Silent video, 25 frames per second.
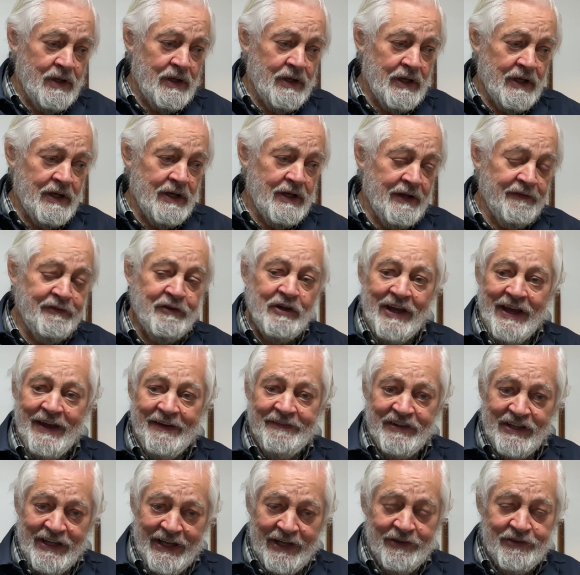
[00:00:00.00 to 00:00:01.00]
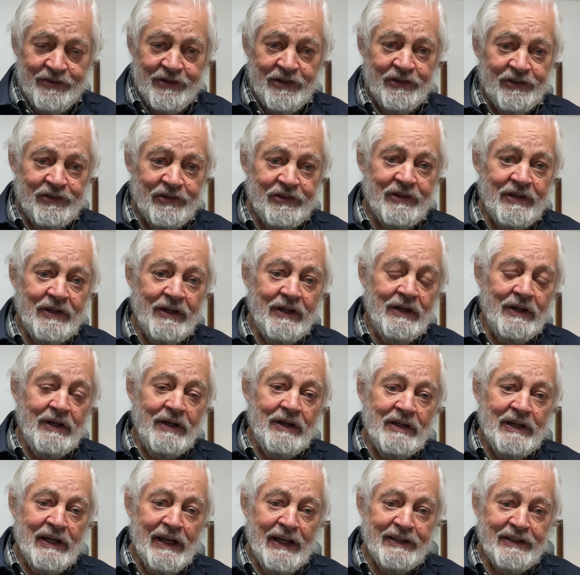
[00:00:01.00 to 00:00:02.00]
if you have the interest
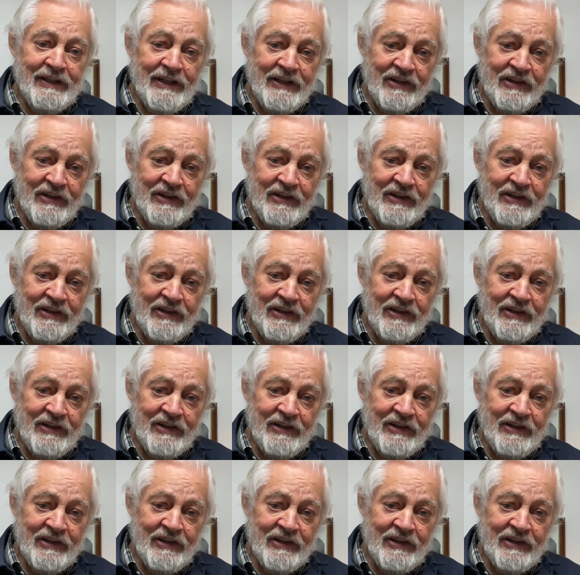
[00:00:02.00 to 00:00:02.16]
and the